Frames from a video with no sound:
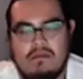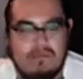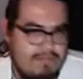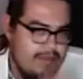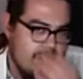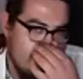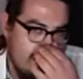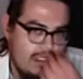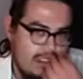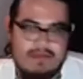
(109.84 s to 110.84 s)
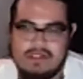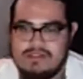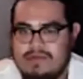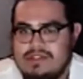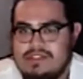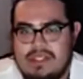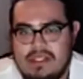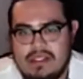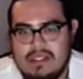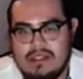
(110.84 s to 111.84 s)
people need to come experience this
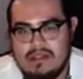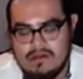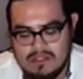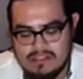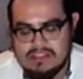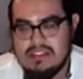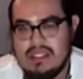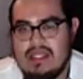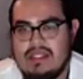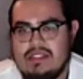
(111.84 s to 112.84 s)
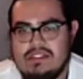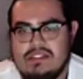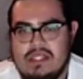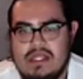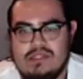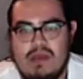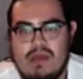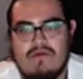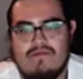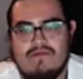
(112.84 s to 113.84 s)
healing, you know, because this land is
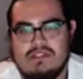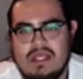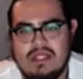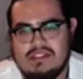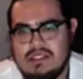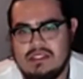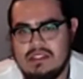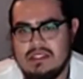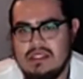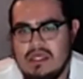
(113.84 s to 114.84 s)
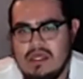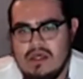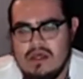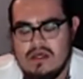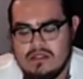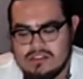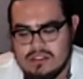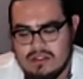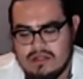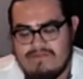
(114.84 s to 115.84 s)
powerful, this land is healing.
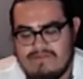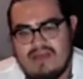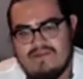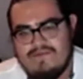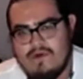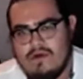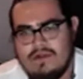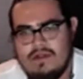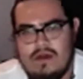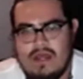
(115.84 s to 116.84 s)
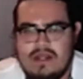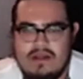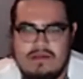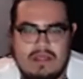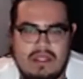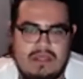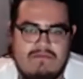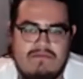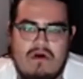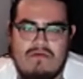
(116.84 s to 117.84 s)
So a little fast forward, you know, I end up getting
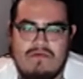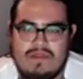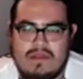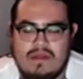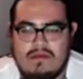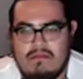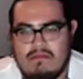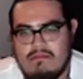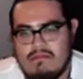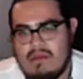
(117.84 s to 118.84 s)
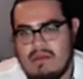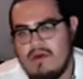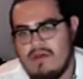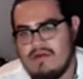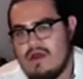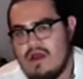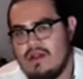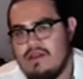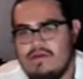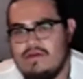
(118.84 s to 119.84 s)
involved with my mother,
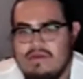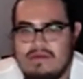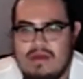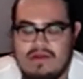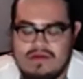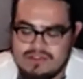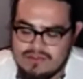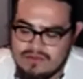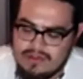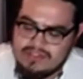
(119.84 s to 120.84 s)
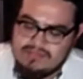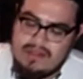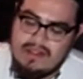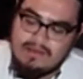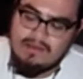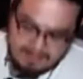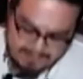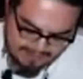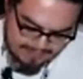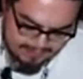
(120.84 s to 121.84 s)
talking a little bit about her stories, about like what I've
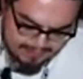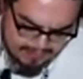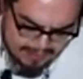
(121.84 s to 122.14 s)
been through.